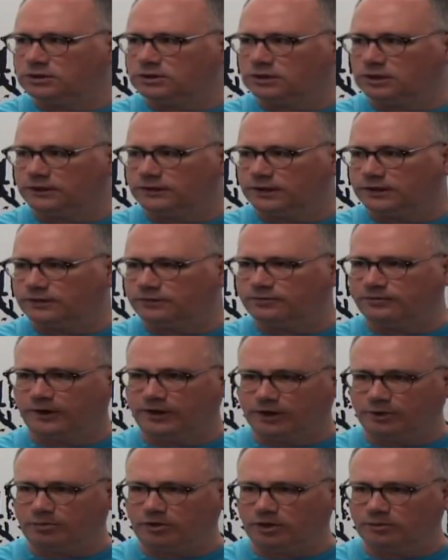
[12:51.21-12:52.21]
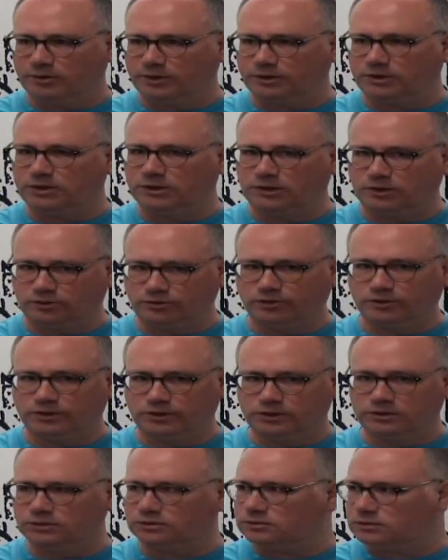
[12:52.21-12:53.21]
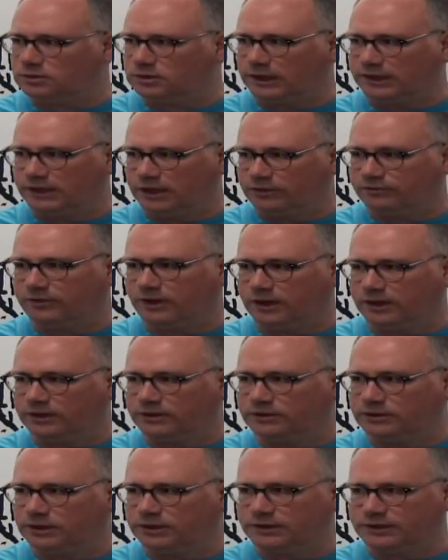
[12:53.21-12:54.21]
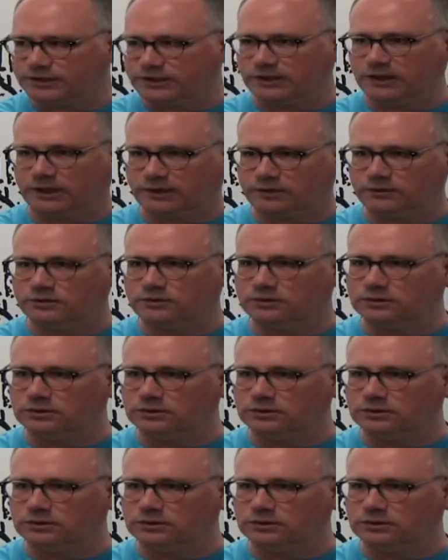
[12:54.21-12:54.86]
and that the fire department can clearly identify and disconnect the